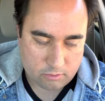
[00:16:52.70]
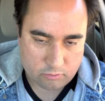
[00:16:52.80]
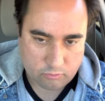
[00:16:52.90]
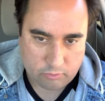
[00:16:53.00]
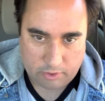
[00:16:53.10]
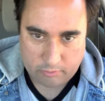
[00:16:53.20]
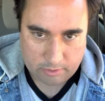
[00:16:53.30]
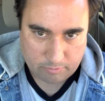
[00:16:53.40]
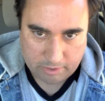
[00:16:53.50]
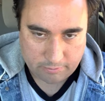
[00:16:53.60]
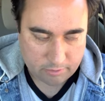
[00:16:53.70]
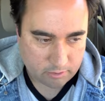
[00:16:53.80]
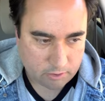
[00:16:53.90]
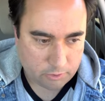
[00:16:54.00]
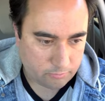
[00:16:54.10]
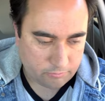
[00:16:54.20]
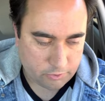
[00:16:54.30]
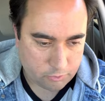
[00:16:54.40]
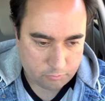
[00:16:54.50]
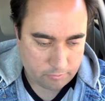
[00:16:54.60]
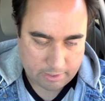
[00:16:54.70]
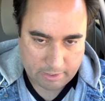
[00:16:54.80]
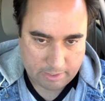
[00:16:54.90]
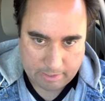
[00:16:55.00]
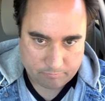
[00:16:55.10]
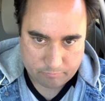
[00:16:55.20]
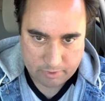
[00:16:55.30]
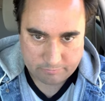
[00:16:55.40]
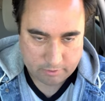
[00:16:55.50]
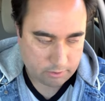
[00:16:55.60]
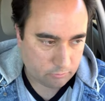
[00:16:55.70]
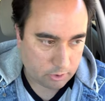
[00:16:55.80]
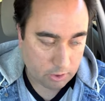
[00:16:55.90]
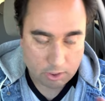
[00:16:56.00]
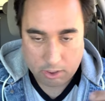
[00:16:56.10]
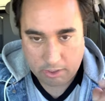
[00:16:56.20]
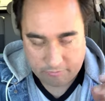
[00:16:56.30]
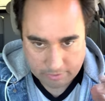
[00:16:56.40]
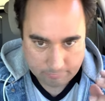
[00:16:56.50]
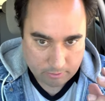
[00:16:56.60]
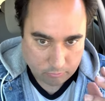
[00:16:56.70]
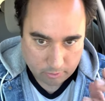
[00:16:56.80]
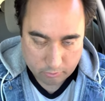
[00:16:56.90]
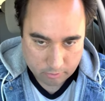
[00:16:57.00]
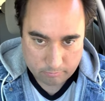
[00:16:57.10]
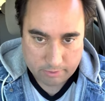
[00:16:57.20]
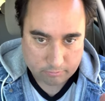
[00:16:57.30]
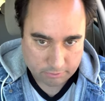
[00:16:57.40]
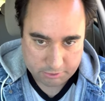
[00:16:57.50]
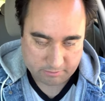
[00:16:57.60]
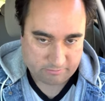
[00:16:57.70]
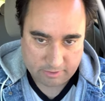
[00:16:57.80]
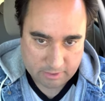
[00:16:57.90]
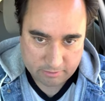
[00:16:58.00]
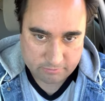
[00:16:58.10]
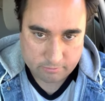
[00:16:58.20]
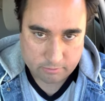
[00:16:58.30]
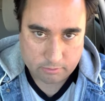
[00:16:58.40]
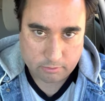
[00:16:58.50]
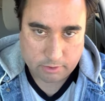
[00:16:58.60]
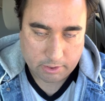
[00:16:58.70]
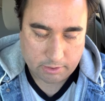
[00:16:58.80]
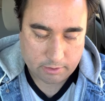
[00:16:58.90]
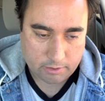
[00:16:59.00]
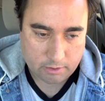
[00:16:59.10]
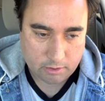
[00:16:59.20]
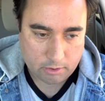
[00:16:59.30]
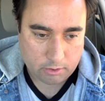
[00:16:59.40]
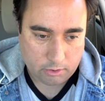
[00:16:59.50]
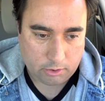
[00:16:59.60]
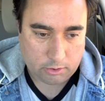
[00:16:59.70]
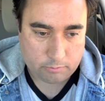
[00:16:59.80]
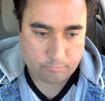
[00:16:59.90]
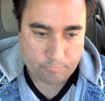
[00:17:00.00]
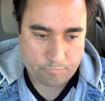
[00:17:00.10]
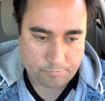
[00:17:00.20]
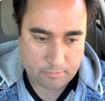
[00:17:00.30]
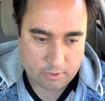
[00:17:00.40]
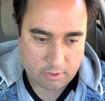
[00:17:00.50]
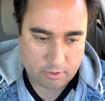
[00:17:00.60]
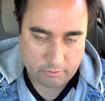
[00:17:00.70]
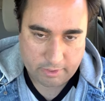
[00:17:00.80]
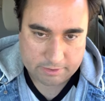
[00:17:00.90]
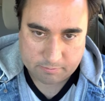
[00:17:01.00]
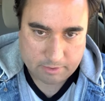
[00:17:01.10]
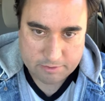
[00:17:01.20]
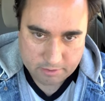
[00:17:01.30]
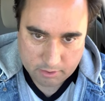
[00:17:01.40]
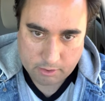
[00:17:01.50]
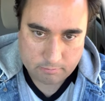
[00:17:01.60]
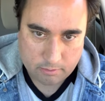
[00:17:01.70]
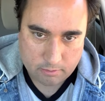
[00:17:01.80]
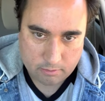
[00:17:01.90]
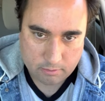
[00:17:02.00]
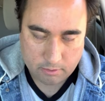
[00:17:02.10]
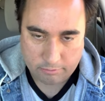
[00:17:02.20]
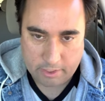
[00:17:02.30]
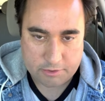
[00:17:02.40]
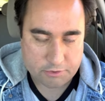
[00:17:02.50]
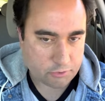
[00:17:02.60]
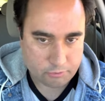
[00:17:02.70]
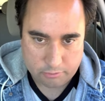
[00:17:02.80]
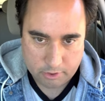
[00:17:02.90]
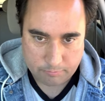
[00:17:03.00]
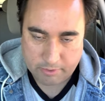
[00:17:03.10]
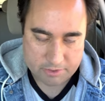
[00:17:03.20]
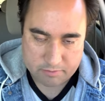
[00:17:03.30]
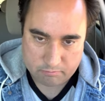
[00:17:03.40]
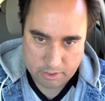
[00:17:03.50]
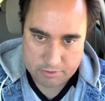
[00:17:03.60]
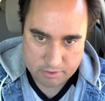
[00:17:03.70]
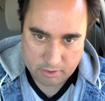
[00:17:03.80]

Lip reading: why bother? I'll tell you what, if I'm not welcome at Region 5, okay, well, that's messed up. That's screwed up. That's messed